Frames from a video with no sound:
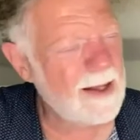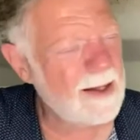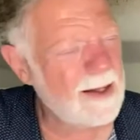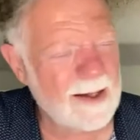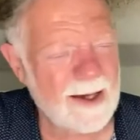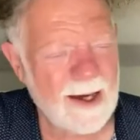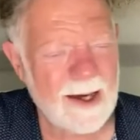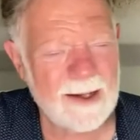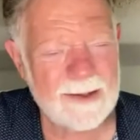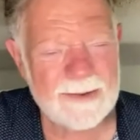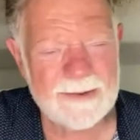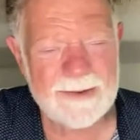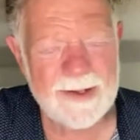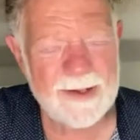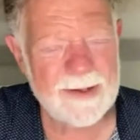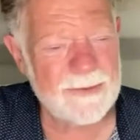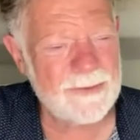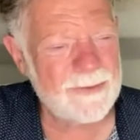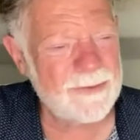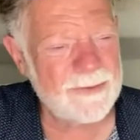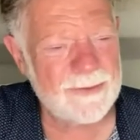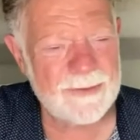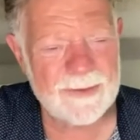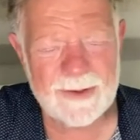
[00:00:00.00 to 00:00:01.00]
God,
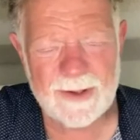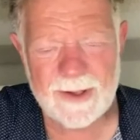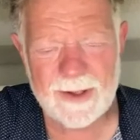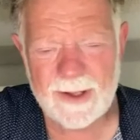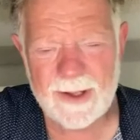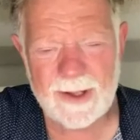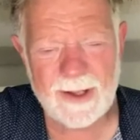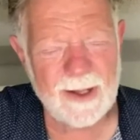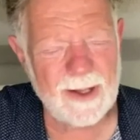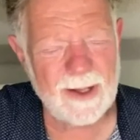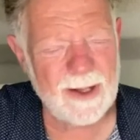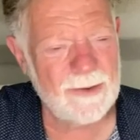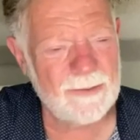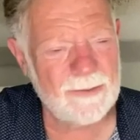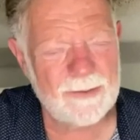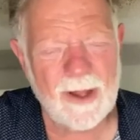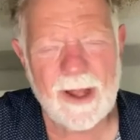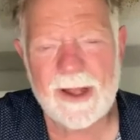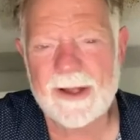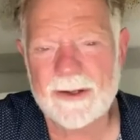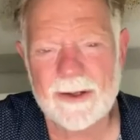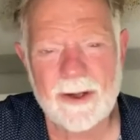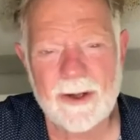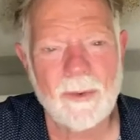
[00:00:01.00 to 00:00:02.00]
this is
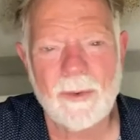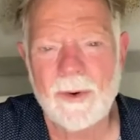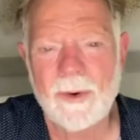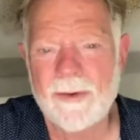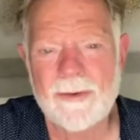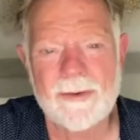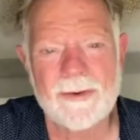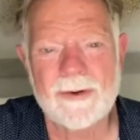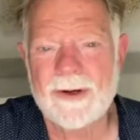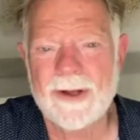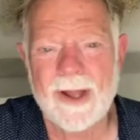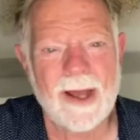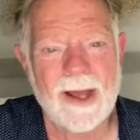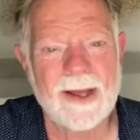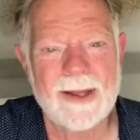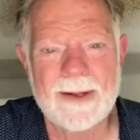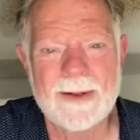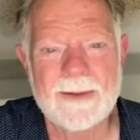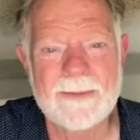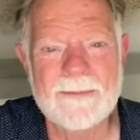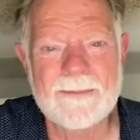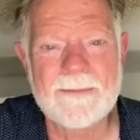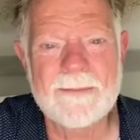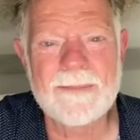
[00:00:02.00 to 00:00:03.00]
like no other
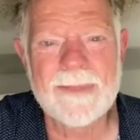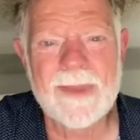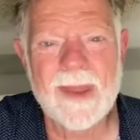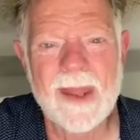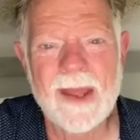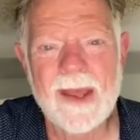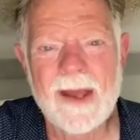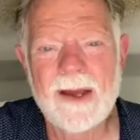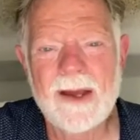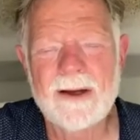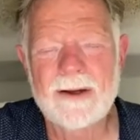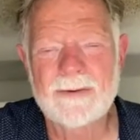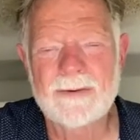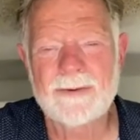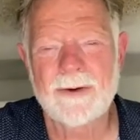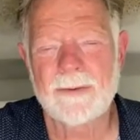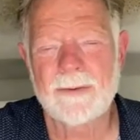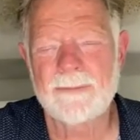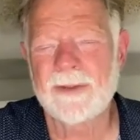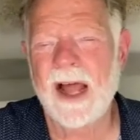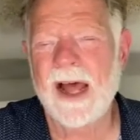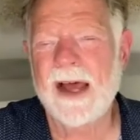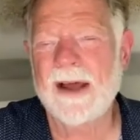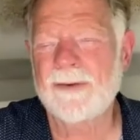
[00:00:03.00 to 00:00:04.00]
day.
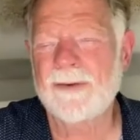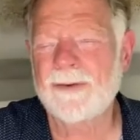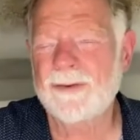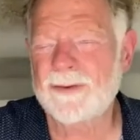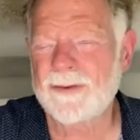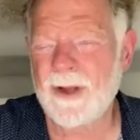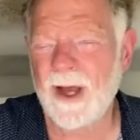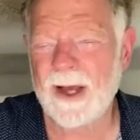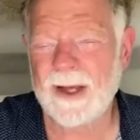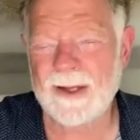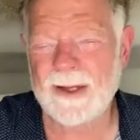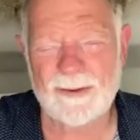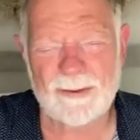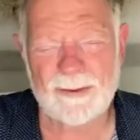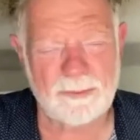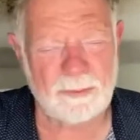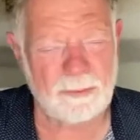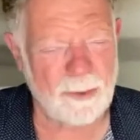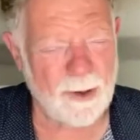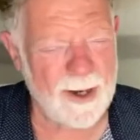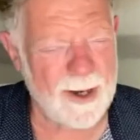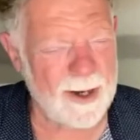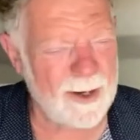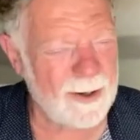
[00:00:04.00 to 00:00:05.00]
From last night's
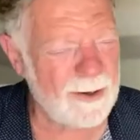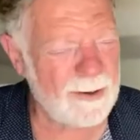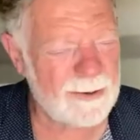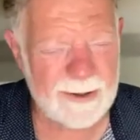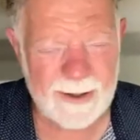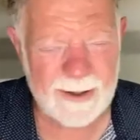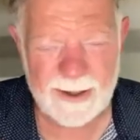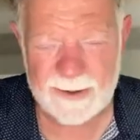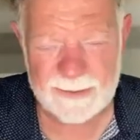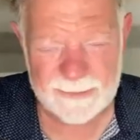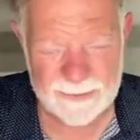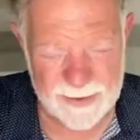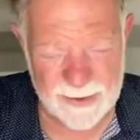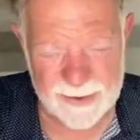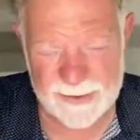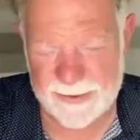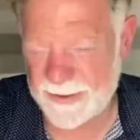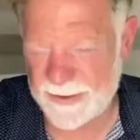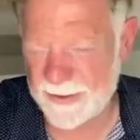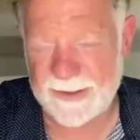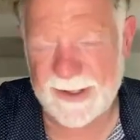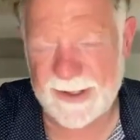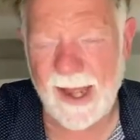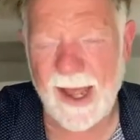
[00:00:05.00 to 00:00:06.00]
prayer to
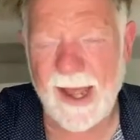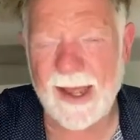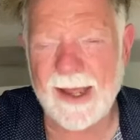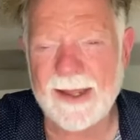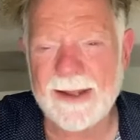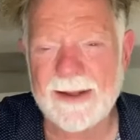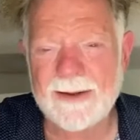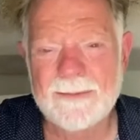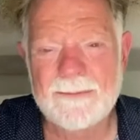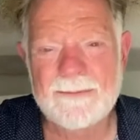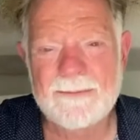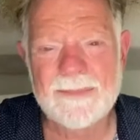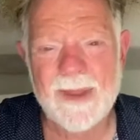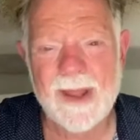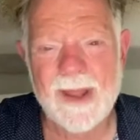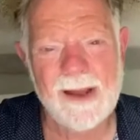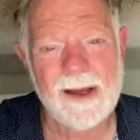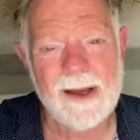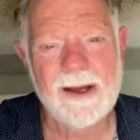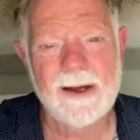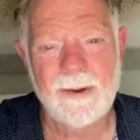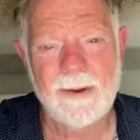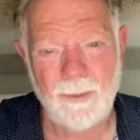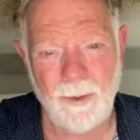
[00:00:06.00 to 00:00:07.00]
today,
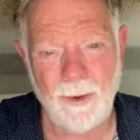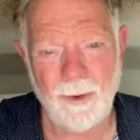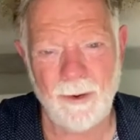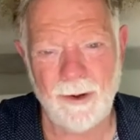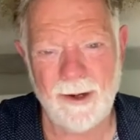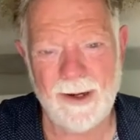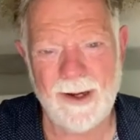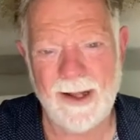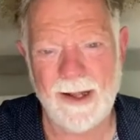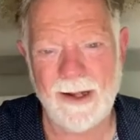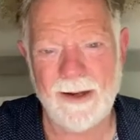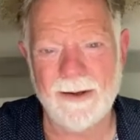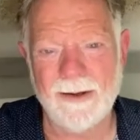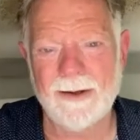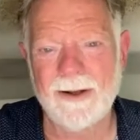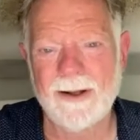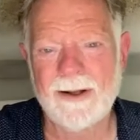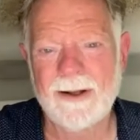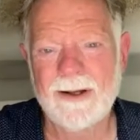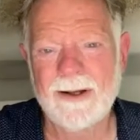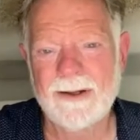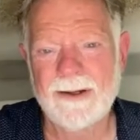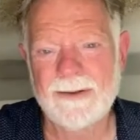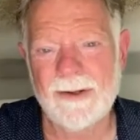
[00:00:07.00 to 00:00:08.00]
we're in
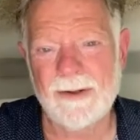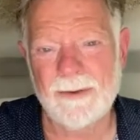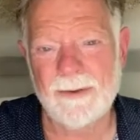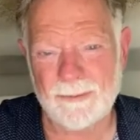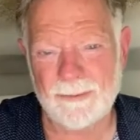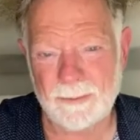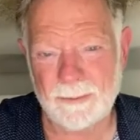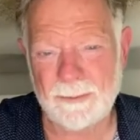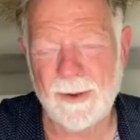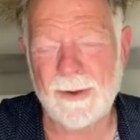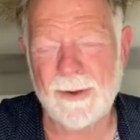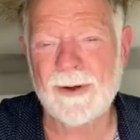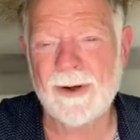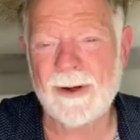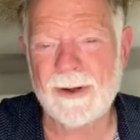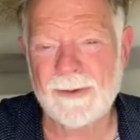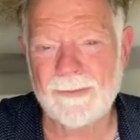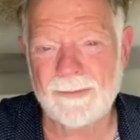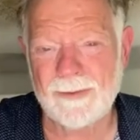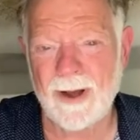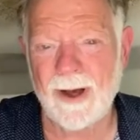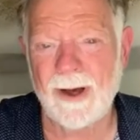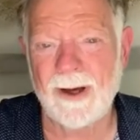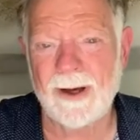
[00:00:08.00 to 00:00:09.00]
the Spirit
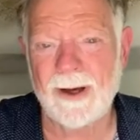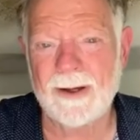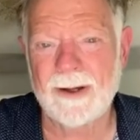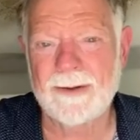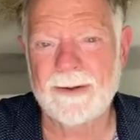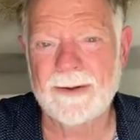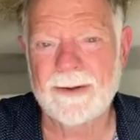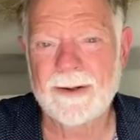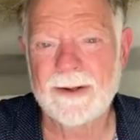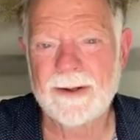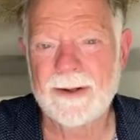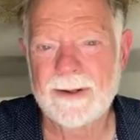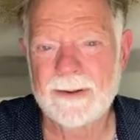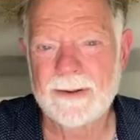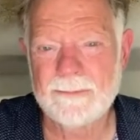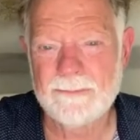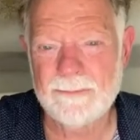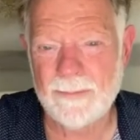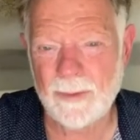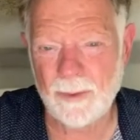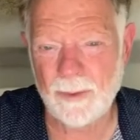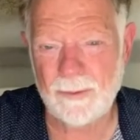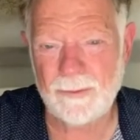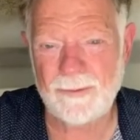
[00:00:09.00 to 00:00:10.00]
of God
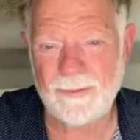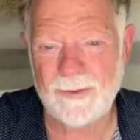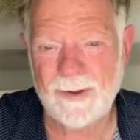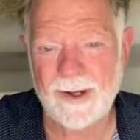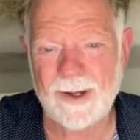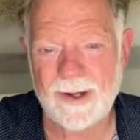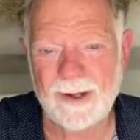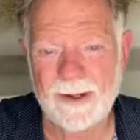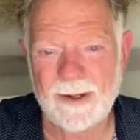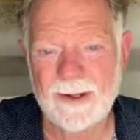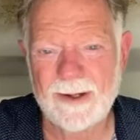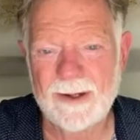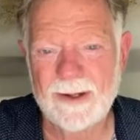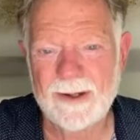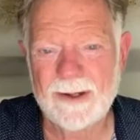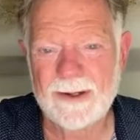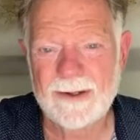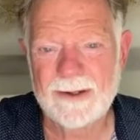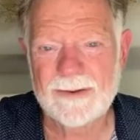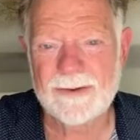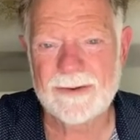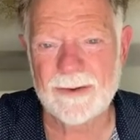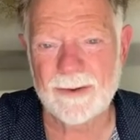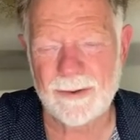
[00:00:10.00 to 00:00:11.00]
moving
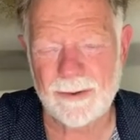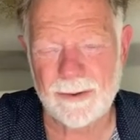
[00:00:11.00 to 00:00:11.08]
to